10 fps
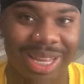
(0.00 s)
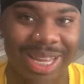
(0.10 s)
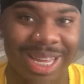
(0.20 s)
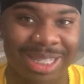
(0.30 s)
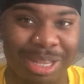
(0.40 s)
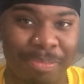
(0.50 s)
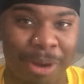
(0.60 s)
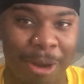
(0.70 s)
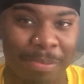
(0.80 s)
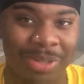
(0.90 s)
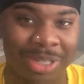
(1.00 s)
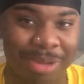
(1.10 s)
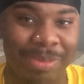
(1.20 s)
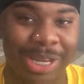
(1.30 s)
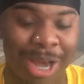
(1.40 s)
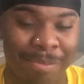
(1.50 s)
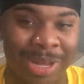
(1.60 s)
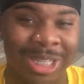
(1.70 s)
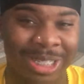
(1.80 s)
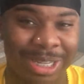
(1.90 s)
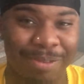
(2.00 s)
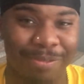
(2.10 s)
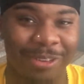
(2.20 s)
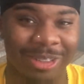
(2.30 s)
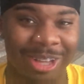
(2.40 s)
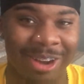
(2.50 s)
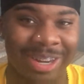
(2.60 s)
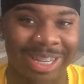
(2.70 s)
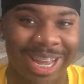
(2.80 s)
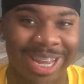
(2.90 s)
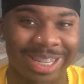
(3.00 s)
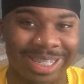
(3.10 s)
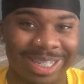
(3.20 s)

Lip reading: is to purposely become a simp for 30 days.